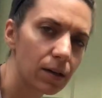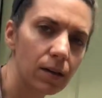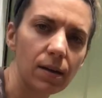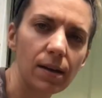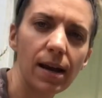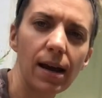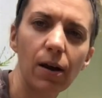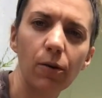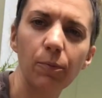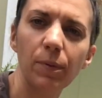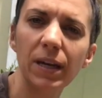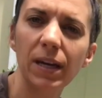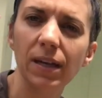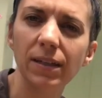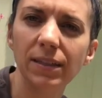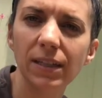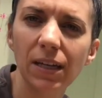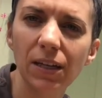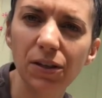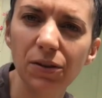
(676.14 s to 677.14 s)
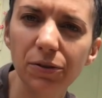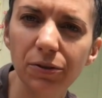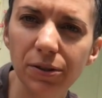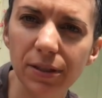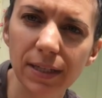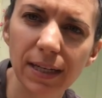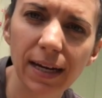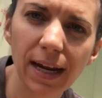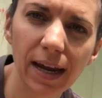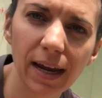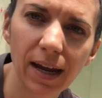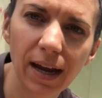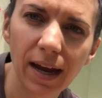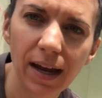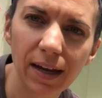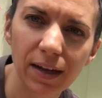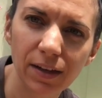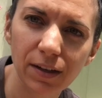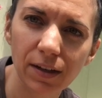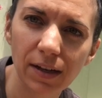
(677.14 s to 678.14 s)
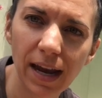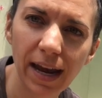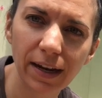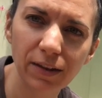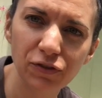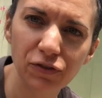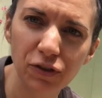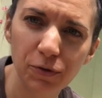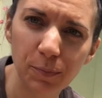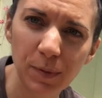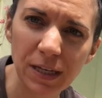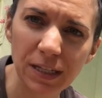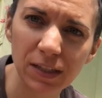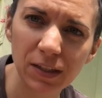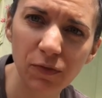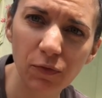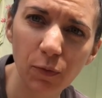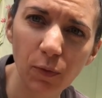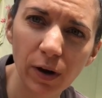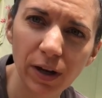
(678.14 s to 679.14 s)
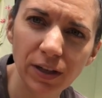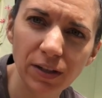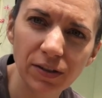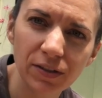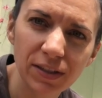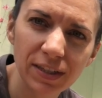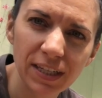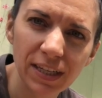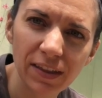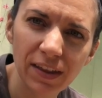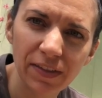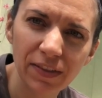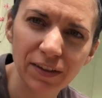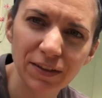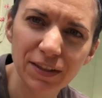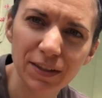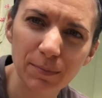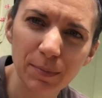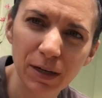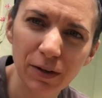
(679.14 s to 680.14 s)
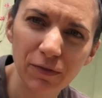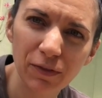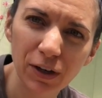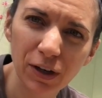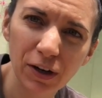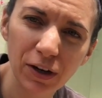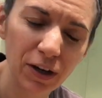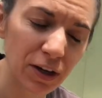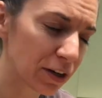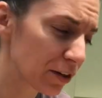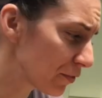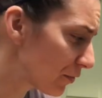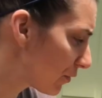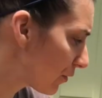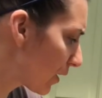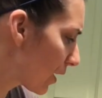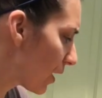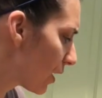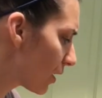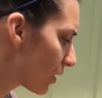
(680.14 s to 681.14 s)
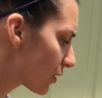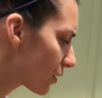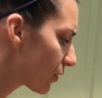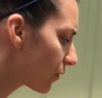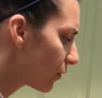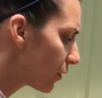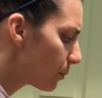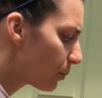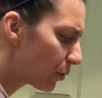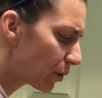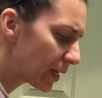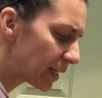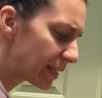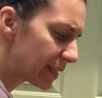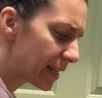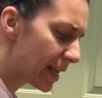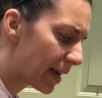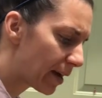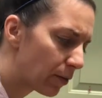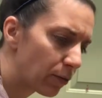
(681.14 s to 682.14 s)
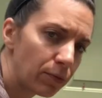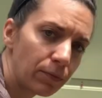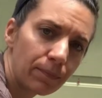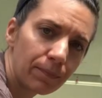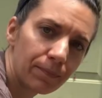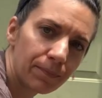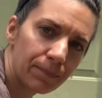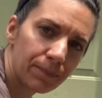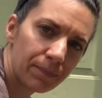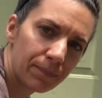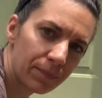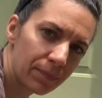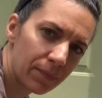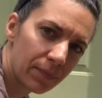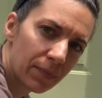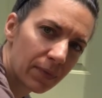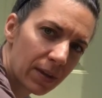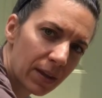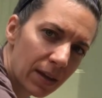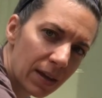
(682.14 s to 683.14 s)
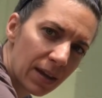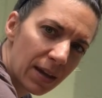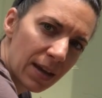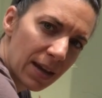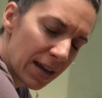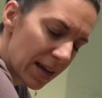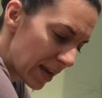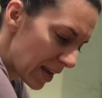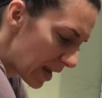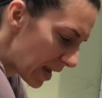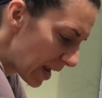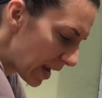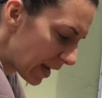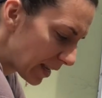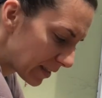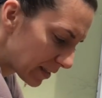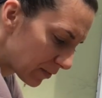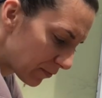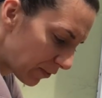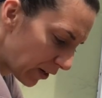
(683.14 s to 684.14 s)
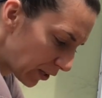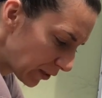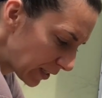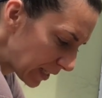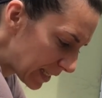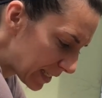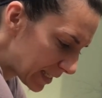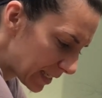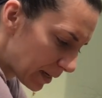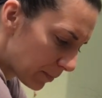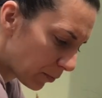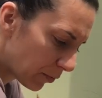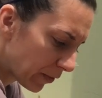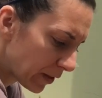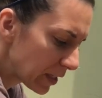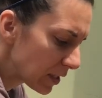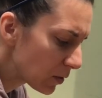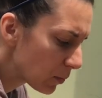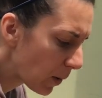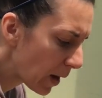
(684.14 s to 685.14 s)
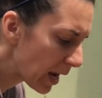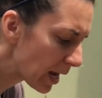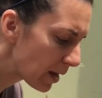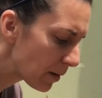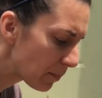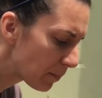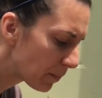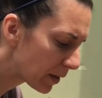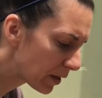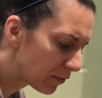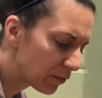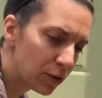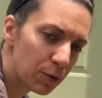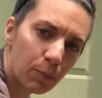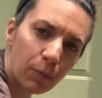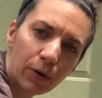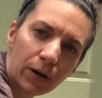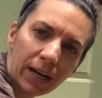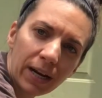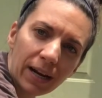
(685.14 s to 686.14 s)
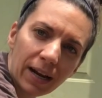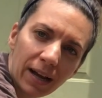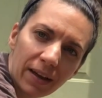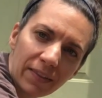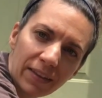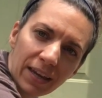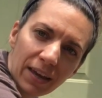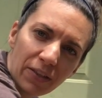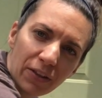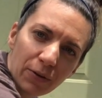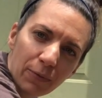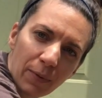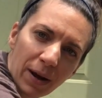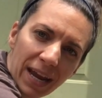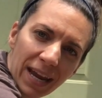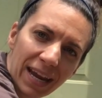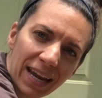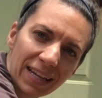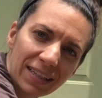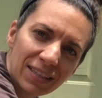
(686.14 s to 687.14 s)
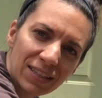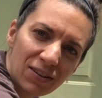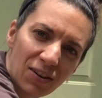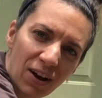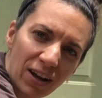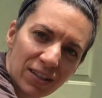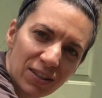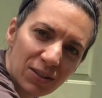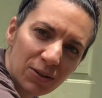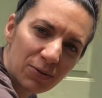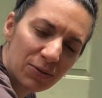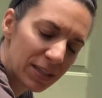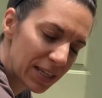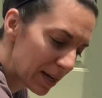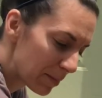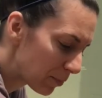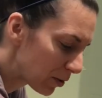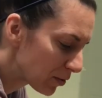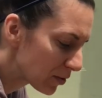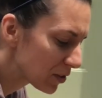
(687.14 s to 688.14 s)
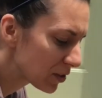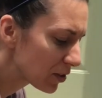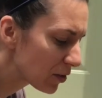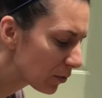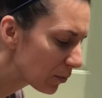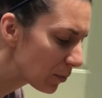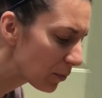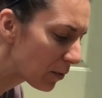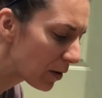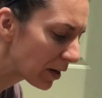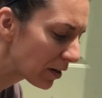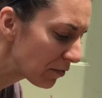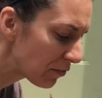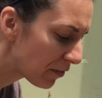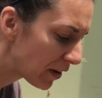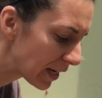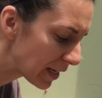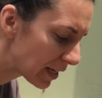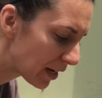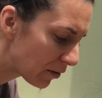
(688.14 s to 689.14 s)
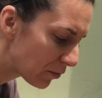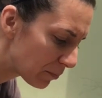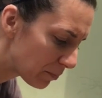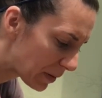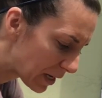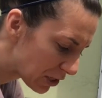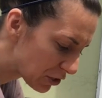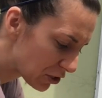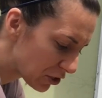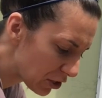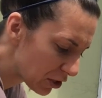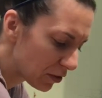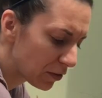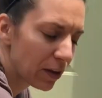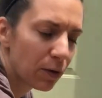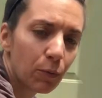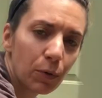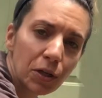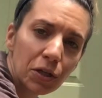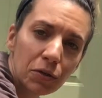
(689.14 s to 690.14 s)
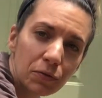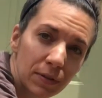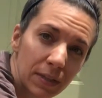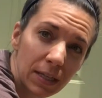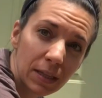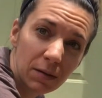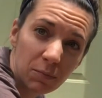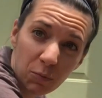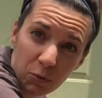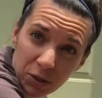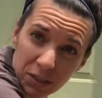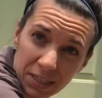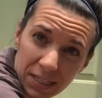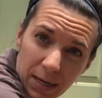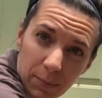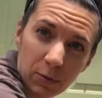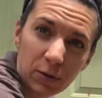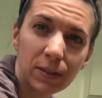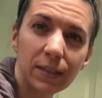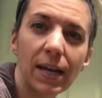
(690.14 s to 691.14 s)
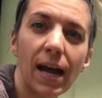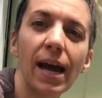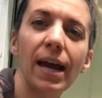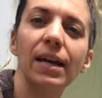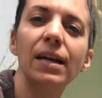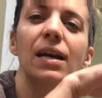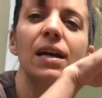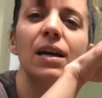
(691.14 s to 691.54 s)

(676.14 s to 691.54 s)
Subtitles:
Now, because I used an extra piece of wood, you'll see that there's a bit of a curve. So if you put it down, it's fairly stable this way, but if you put it the other way, it's not so stable. So we want to find out, make sure that we're using the more stable side